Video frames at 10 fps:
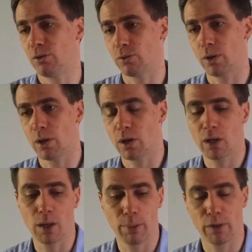to a
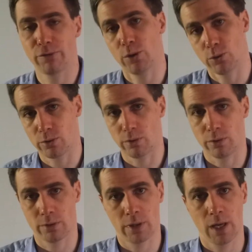couple of
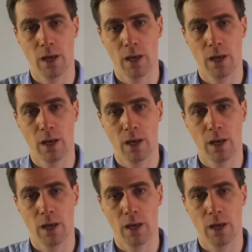users,